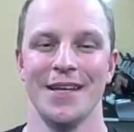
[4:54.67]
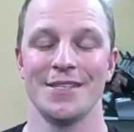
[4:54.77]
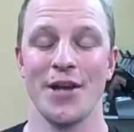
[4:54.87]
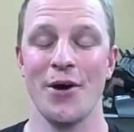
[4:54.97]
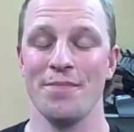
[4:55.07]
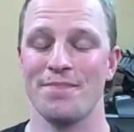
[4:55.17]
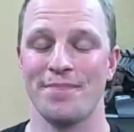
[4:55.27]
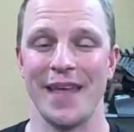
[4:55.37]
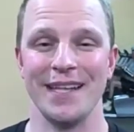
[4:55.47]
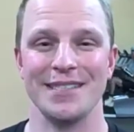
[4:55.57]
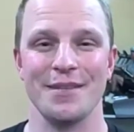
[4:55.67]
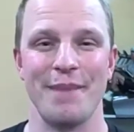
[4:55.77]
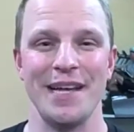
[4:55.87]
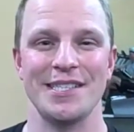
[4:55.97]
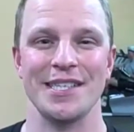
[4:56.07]
So that's the
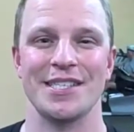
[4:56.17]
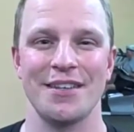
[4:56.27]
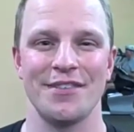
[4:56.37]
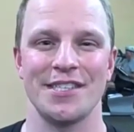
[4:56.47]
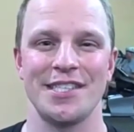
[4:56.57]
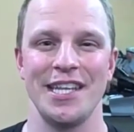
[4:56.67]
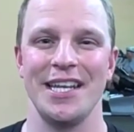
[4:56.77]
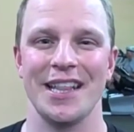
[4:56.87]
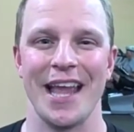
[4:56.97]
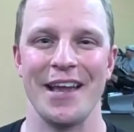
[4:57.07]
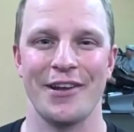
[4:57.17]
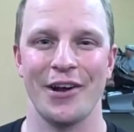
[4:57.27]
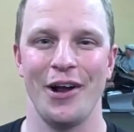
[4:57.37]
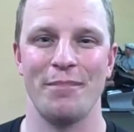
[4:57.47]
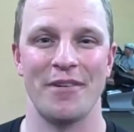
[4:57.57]
basics of the seated leg
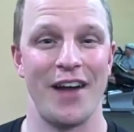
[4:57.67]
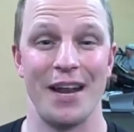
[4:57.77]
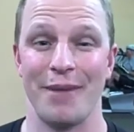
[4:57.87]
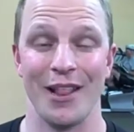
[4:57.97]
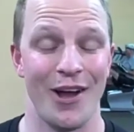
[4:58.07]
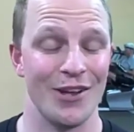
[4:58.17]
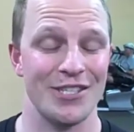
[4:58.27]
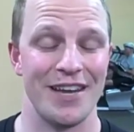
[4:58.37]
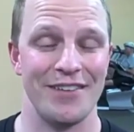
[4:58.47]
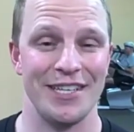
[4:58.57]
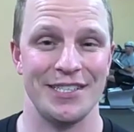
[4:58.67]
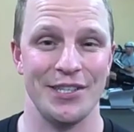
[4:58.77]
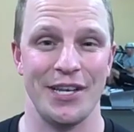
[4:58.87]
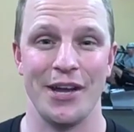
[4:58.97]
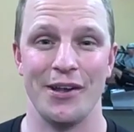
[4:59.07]
curl provided by Longevity
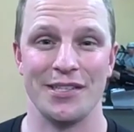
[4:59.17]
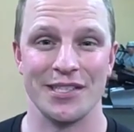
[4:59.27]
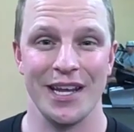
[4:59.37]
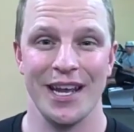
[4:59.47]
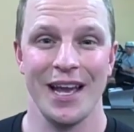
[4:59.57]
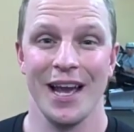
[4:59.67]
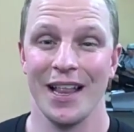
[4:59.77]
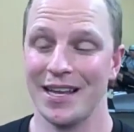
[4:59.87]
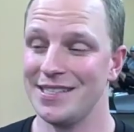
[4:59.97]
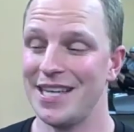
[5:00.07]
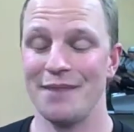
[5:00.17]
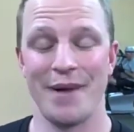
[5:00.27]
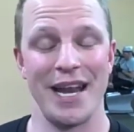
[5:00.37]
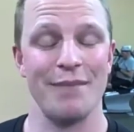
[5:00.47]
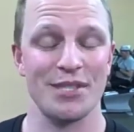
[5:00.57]
Studios. Like I said,
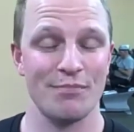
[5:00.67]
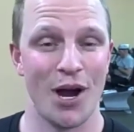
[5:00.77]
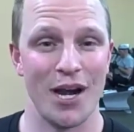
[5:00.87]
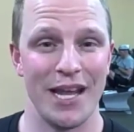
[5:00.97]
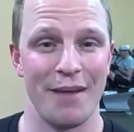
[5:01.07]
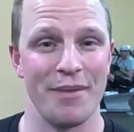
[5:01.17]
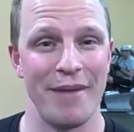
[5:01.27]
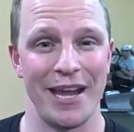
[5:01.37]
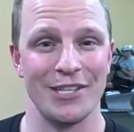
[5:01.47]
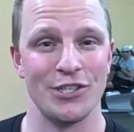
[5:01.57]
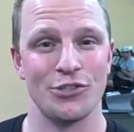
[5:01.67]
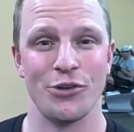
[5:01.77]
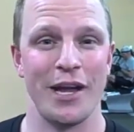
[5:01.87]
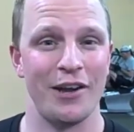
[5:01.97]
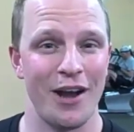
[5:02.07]
my name is Marty. I'm the managing
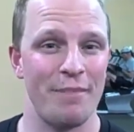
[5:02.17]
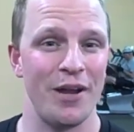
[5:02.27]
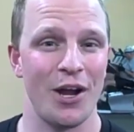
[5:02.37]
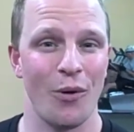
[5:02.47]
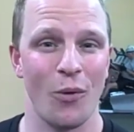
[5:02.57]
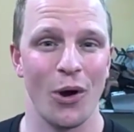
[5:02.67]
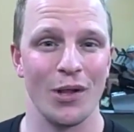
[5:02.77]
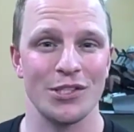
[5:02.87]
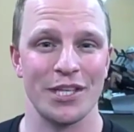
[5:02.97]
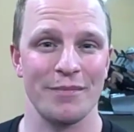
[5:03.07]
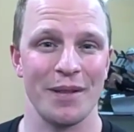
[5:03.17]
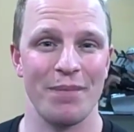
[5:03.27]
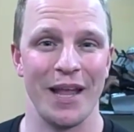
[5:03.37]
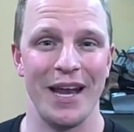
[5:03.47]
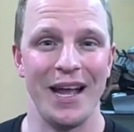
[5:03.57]
trainer up here at World Gym La
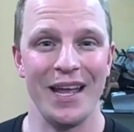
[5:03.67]
Plata.